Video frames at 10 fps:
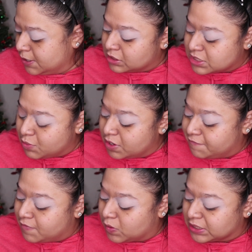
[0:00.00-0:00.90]
is I want to
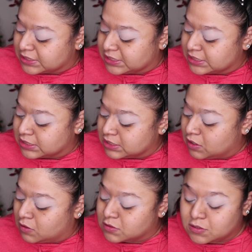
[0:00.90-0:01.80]
focus this
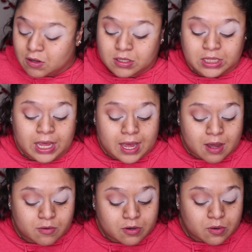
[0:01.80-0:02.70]
also on the
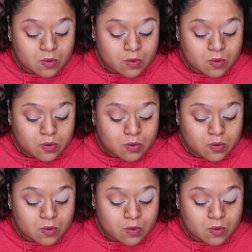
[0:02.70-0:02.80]
outer